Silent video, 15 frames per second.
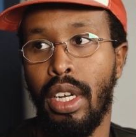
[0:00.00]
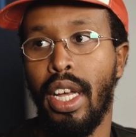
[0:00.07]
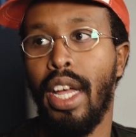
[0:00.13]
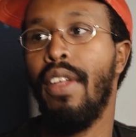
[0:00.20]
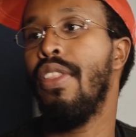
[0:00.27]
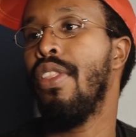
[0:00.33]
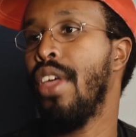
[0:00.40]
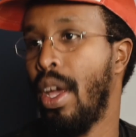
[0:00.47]

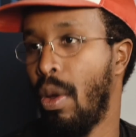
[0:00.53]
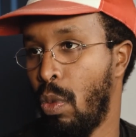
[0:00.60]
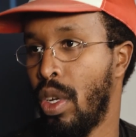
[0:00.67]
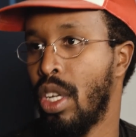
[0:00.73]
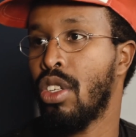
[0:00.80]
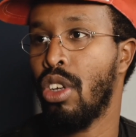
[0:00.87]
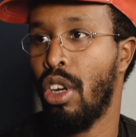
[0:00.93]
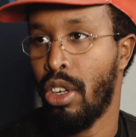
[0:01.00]
And then
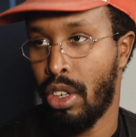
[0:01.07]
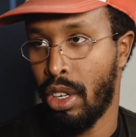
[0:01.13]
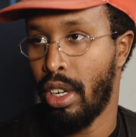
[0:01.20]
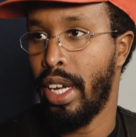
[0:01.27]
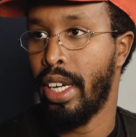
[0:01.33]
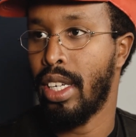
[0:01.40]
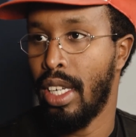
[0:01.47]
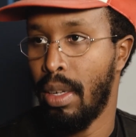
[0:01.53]
we start to
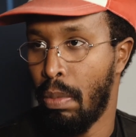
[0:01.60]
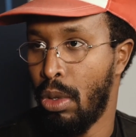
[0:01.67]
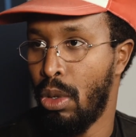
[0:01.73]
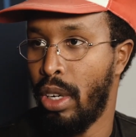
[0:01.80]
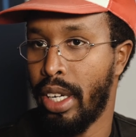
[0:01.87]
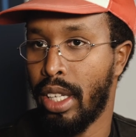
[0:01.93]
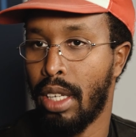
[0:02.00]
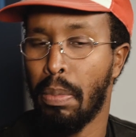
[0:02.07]
like
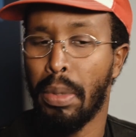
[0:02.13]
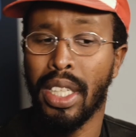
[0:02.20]
emulating.